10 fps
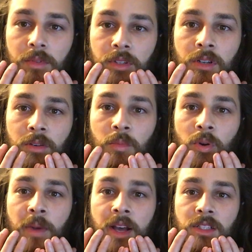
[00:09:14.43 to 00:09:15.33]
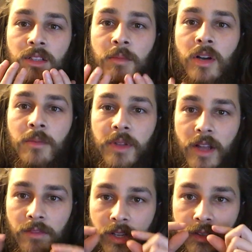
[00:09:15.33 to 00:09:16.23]
you know, more mass on the bottom than
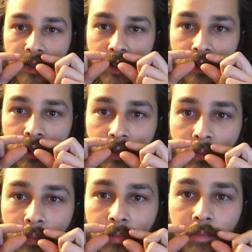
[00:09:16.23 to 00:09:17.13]
have like this little